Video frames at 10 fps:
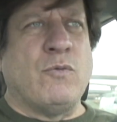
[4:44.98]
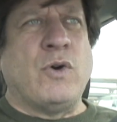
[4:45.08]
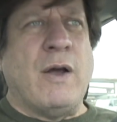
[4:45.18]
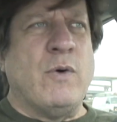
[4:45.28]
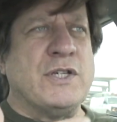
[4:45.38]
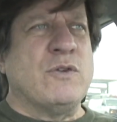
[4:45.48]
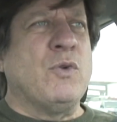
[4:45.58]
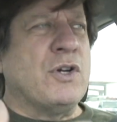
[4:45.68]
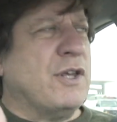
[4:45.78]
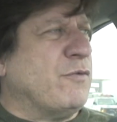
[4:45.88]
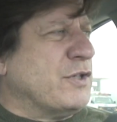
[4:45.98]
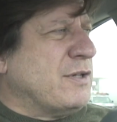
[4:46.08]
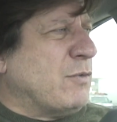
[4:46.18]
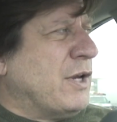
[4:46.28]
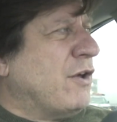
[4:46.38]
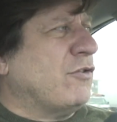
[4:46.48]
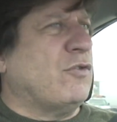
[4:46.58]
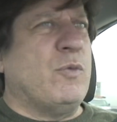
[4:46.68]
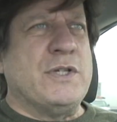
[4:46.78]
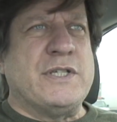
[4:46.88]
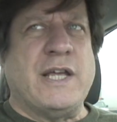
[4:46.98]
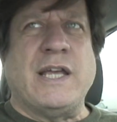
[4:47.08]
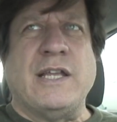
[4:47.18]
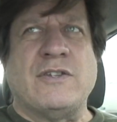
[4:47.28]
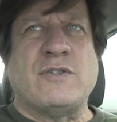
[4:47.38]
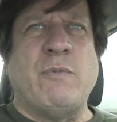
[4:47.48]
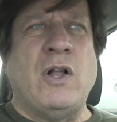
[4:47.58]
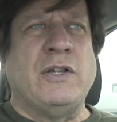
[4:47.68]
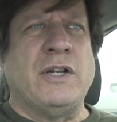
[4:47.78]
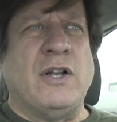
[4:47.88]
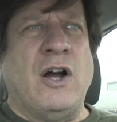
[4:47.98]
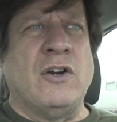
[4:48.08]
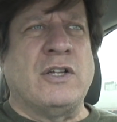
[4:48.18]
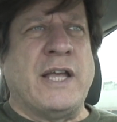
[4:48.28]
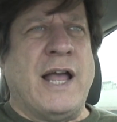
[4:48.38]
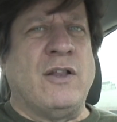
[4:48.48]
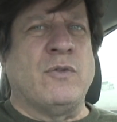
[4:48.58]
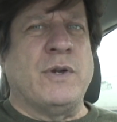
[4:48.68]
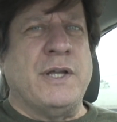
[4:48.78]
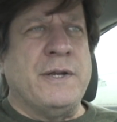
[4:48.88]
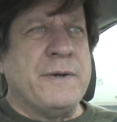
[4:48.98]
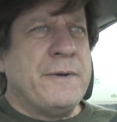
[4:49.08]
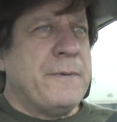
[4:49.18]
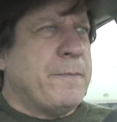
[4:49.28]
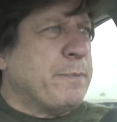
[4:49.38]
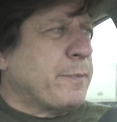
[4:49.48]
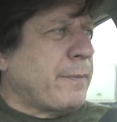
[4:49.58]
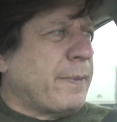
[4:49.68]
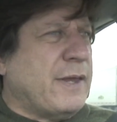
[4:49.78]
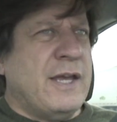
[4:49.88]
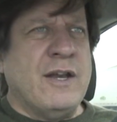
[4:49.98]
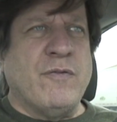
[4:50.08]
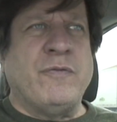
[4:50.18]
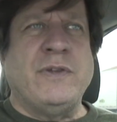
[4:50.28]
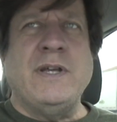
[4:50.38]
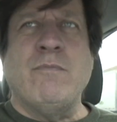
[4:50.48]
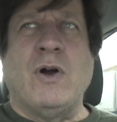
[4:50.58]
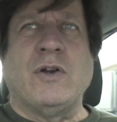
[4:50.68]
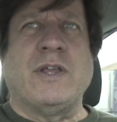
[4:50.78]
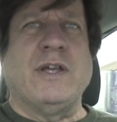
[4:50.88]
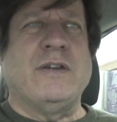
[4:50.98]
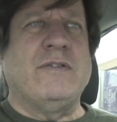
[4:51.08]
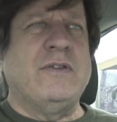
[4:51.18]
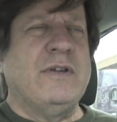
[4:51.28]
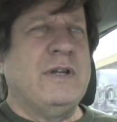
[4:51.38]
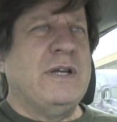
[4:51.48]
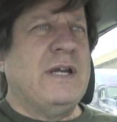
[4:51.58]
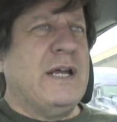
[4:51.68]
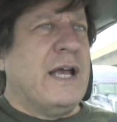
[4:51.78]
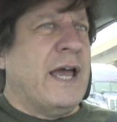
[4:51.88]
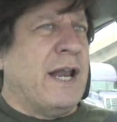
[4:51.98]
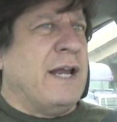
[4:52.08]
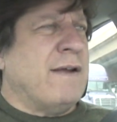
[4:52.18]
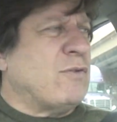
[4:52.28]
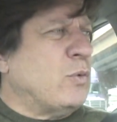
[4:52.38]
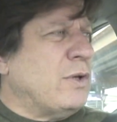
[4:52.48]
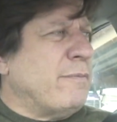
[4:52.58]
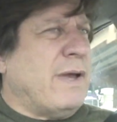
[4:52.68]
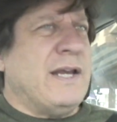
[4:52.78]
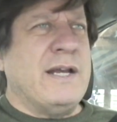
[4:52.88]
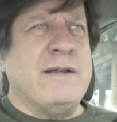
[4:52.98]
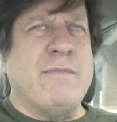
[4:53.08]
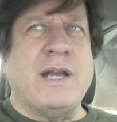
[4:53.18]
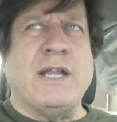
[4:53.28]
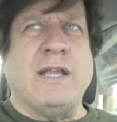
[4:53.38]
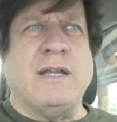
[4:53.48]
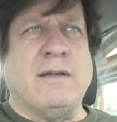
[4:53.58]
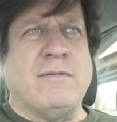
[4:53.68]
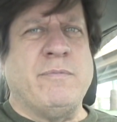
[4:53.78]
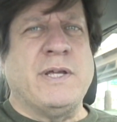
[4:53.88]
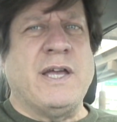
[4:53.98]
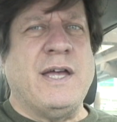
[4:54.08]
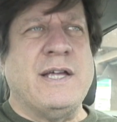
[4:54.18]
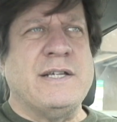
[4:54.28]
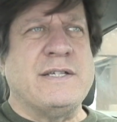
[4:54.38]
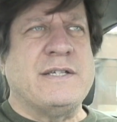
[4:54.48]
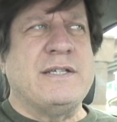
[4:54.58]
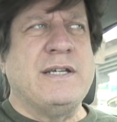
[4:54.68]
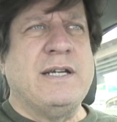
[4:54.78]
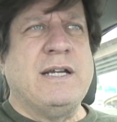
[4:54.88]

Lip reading: where I wasn't working for someone else, was a small little art gallery in a flea market. And I never really made any money because,